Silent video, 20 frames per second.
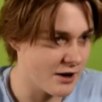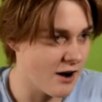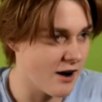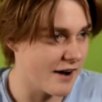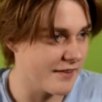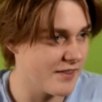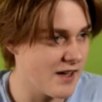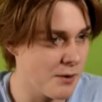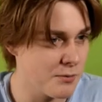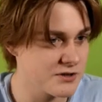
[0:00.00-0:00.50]

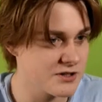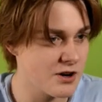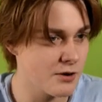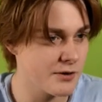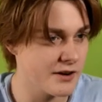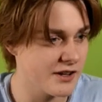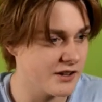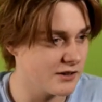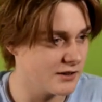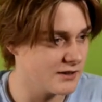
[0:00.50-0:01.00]
Alright, that one's
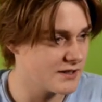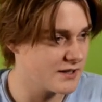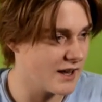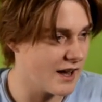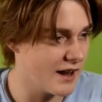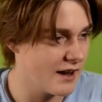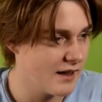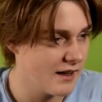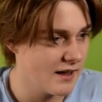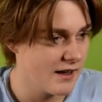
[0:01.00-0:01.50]
going in good
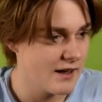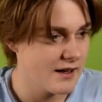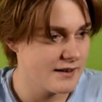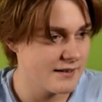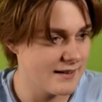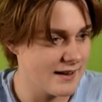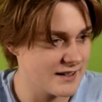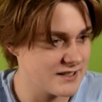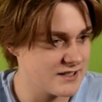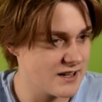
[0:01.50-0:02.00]
set. Next